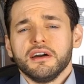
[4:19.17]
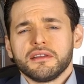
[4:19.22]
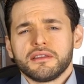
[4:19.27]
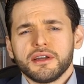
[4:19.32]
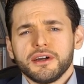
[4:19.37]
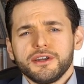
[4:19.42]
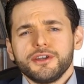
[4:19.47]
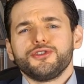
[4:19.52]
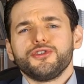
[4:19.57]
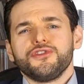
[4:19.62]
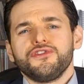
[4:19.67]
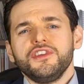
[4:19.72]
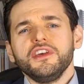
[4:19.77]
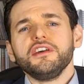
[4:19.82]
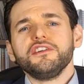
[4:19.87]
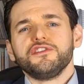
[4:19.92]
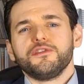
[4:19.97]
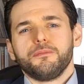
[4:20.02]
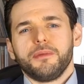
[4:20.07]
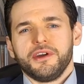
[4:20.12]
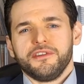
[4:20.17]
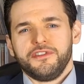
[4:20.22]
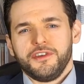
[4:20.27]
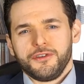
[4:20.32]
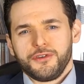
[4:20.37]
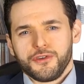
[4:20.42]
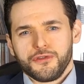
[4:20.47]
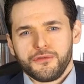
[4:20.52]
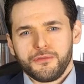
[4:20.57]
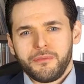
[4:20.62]
30 to
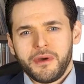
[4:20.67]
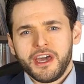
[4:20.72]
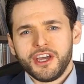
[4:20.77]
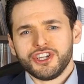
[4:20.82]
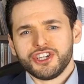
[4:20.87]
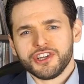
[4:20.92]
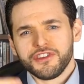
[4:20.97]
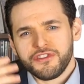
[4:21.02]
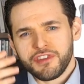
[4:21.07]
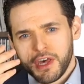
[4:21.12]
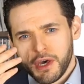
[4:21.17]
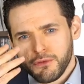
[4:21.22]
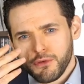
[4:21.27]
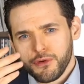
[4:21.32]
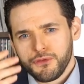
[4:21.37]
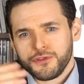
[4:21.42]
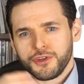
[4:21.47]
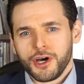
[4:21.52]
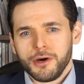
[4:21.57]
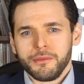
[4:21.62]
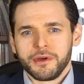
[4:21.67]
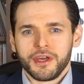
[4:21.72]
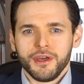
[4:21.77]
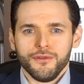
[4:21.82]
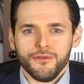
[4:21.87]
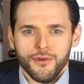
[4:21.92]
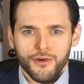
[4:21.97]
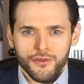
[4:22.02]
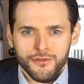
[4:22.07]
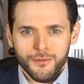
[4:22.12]
6% of patients have ophthalmic
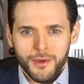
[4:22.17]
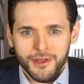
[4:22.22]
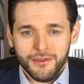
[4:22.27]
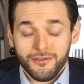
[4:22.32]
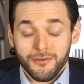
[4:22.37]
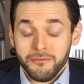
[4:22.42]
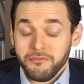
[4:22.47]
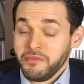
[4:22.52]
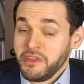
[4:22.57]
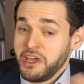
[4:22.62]
involvement.